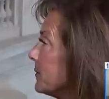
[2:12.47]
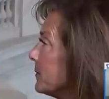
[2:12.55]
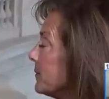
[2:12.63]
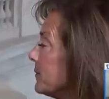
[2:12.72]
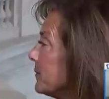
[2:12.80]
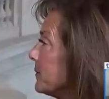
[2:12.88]

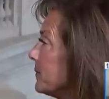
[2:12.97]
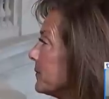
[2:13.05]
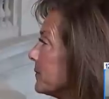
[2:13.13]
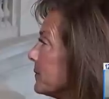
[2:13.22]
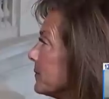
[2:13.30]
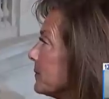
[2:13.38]

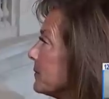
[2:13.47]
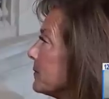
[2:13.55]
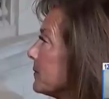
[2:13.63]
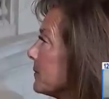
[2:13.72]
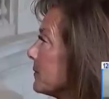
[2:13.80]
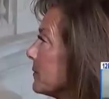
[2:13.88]

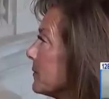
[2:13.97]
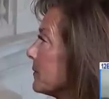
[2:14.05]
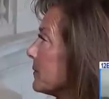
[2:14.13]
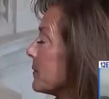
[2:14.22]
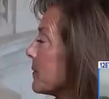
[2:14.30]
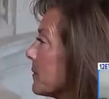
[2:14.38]

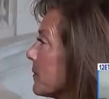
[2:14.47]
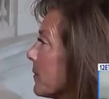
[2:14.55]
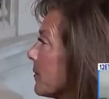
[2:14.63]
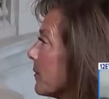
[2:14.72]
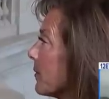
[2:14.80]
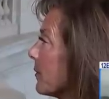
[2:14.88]

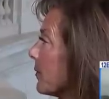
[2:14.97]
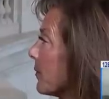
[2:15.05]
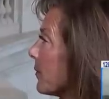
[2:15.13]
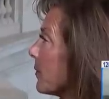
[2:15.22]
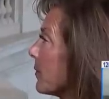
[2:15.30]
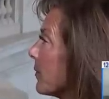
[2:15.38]

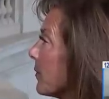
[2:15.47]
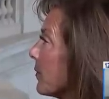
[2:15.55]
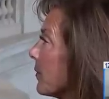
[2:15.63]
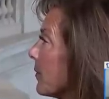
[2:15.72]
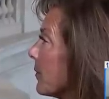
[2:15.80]
[no speech]